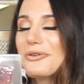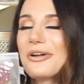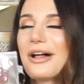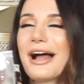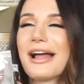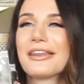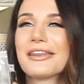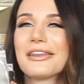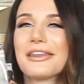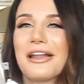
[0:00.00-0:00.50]

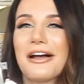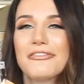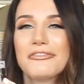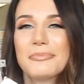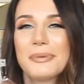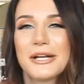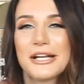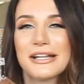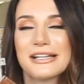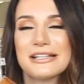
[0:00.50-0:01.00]
I love
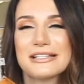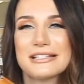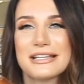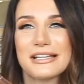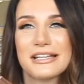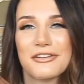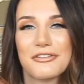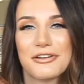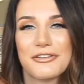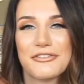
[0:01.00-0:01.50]
putting these in
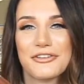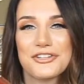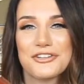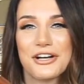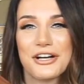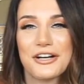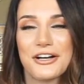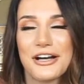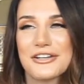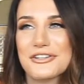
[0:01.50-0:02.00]
the
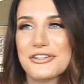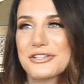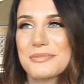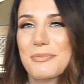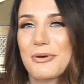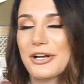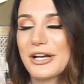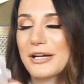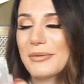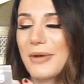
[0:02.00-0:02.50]
refrigerator and just
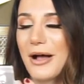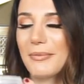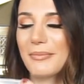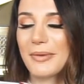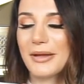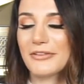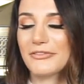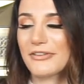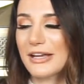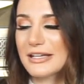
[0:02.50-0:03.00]
putting them on
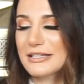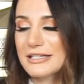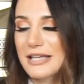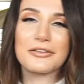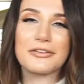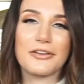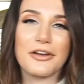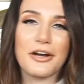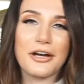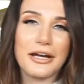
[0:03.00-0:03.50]
my face.
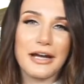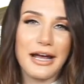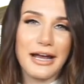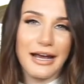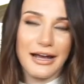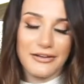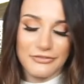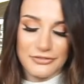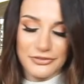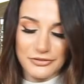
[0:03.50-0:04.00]
Sorry, I
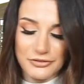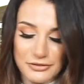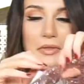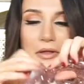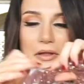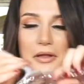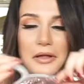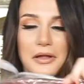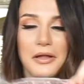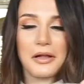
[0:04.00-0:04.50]
have to.
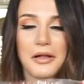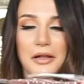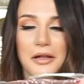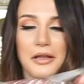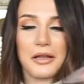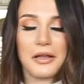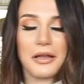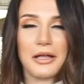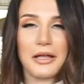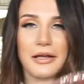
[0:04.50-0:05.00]

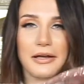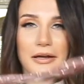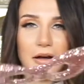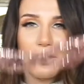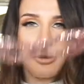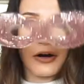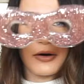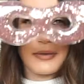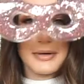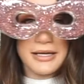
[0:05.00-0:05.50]
Like,
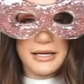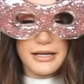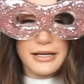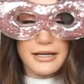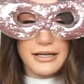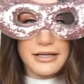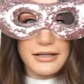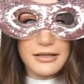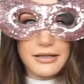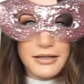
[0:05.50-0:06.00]
are we
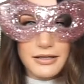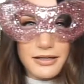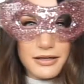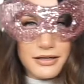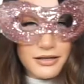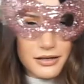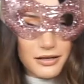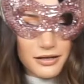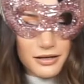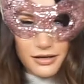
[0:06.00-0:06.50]
kidding?
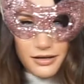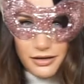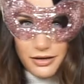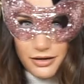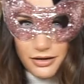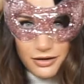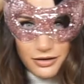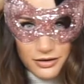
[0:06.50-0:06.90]
Ugh.